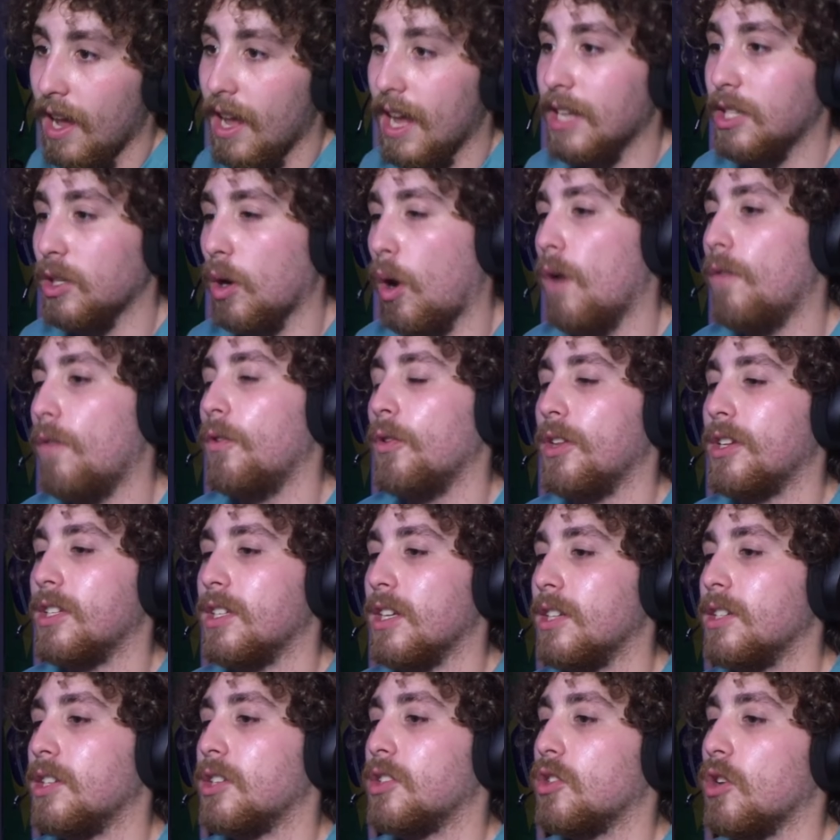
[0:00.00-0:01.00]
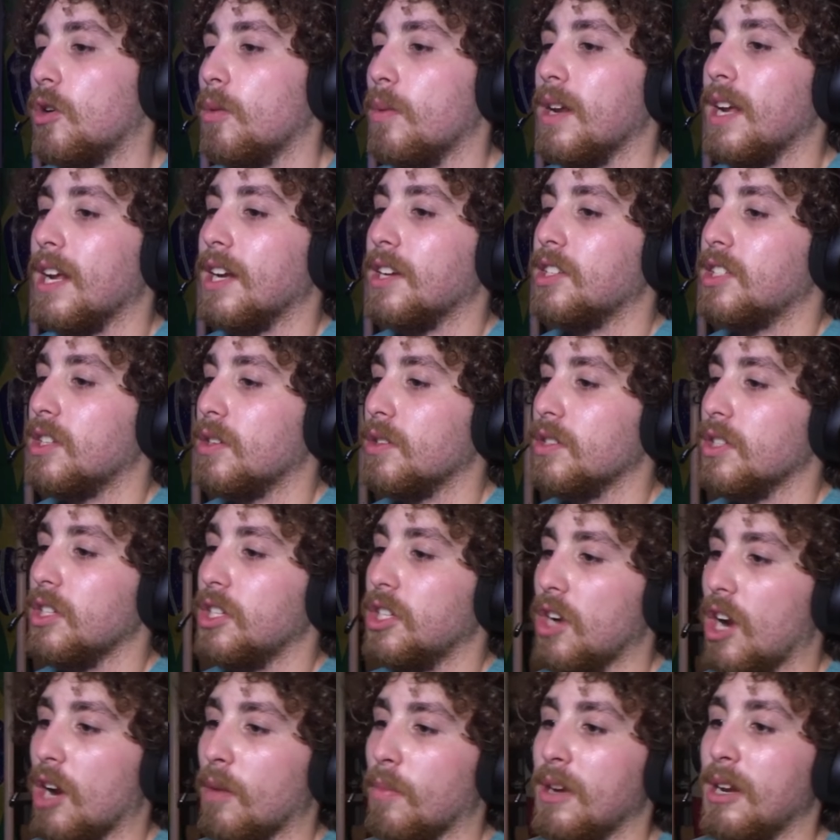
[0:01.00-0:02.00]
It's awful and disturbing, and it seriously
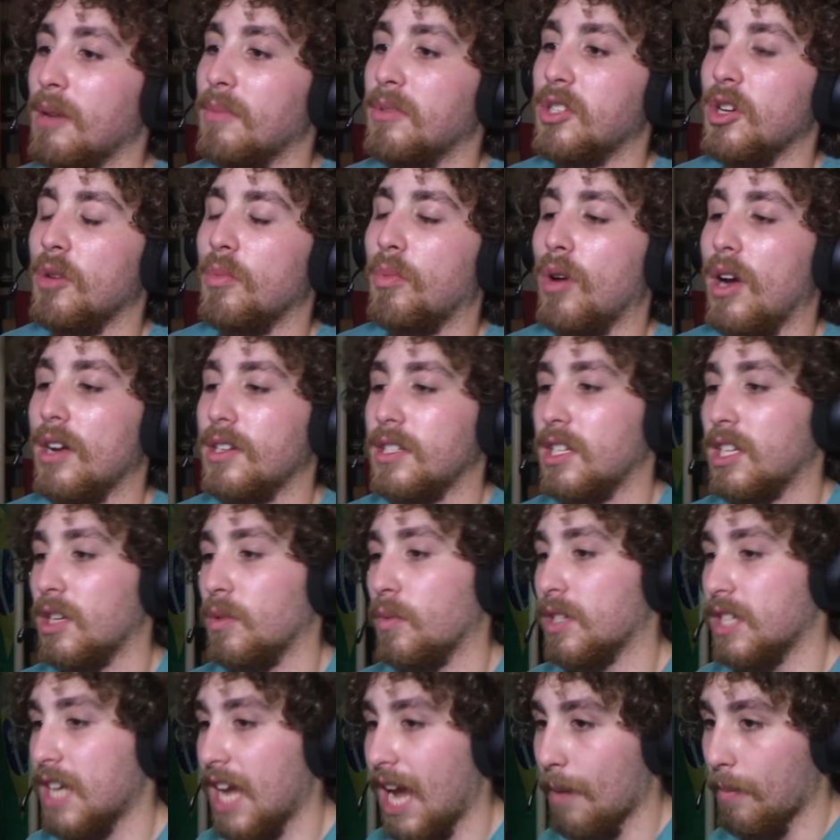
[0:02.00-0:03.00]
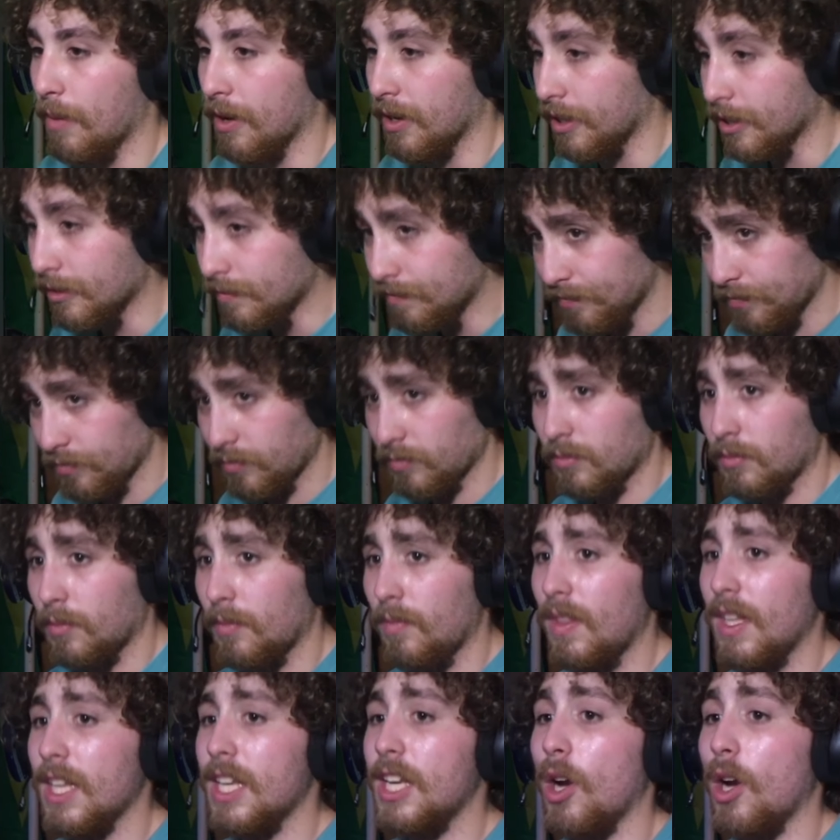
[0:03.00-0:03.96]
shocked me, and I'm still processing what's happened. He